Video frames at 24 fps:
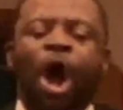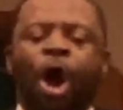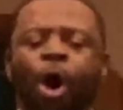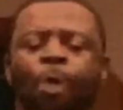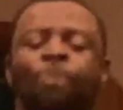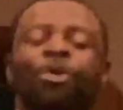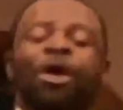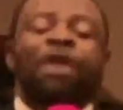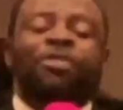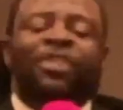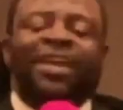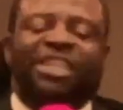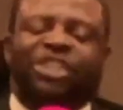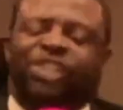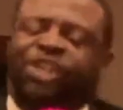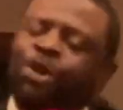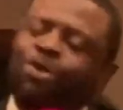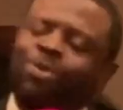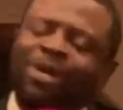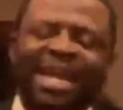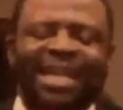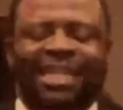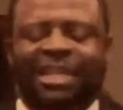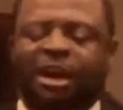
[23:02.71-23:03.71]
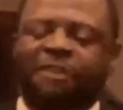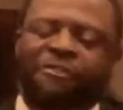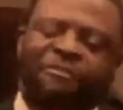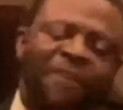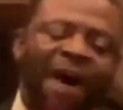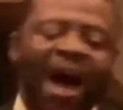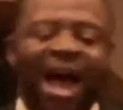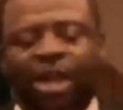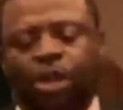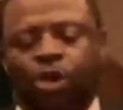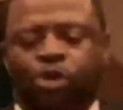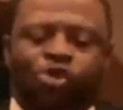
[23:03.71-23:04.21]
know that you need to
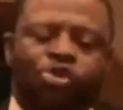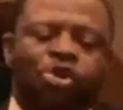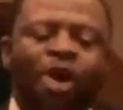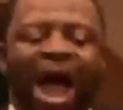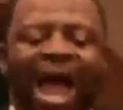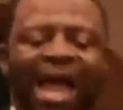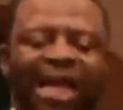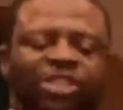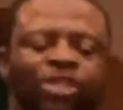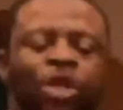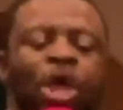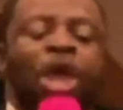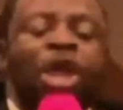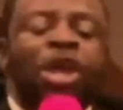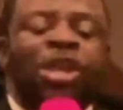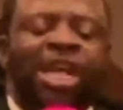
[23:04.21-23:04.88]
follow Christ.